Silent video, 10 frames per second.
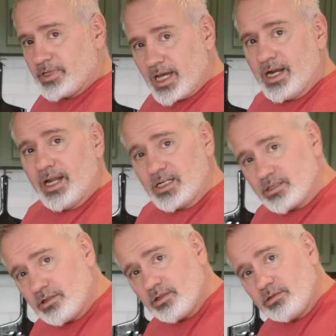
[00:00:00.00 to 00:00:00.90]
They got a nice
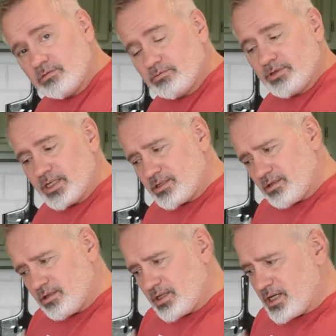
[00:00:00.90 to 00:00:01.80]
little
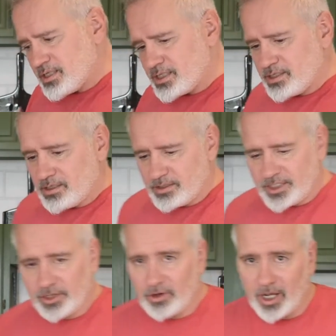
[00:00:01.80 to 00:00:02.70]

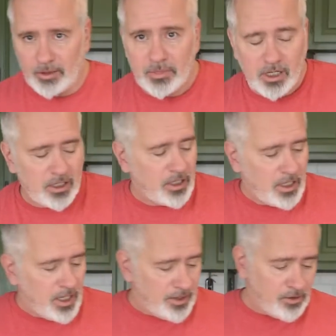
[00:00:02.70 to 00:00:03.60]
sear on them,
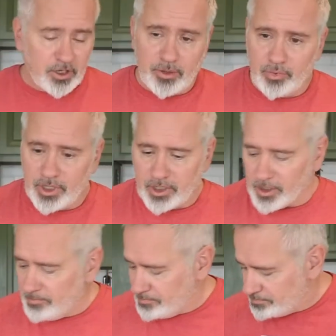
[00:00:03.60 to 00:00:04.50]
and they're looking pretty
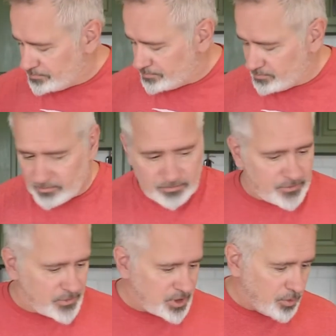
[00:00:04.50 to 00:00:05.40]
good.
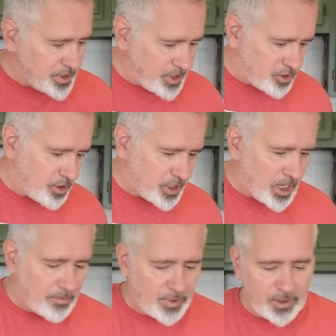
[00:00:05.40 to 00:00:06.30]
So we need to cook
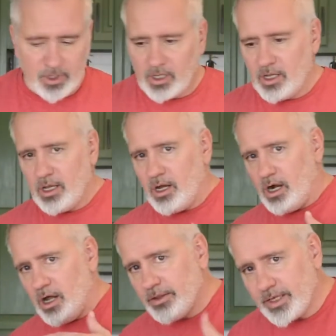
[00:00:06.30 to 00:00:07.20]
up
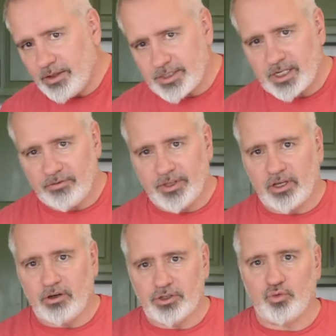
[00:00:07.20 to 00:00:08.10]
all the other stuff that
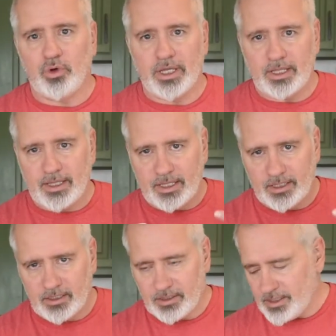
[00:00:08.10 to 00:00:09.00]
goes with
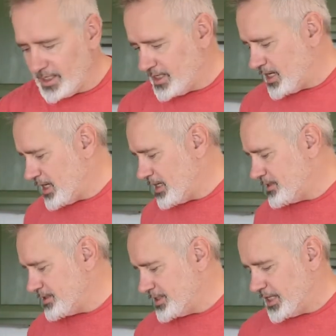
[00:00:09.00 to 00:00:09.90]
the
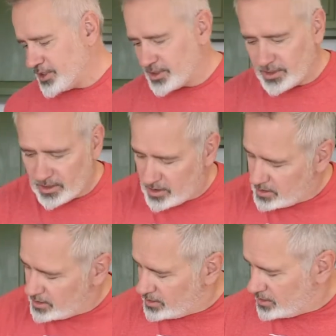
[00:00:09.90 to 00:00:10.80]
dish.
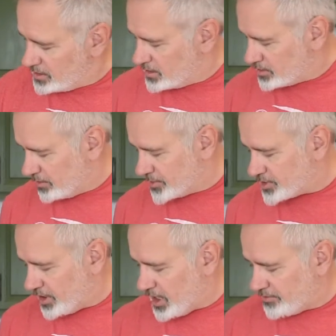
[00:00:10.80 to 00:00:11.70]
So I'm gonna
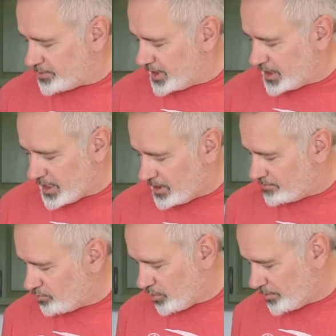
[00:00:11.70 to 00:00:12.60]
start off by
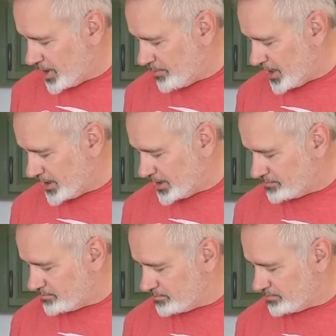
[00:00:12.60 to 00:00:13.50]
warming up my
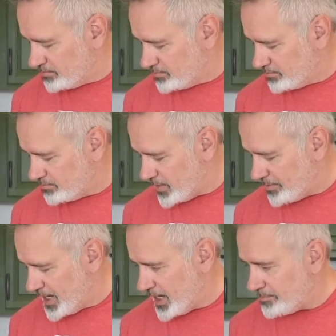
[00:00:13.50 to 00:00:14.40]
my
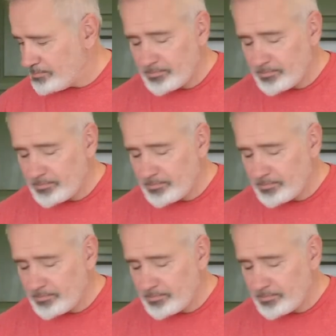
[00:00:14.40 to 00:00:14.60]
pan.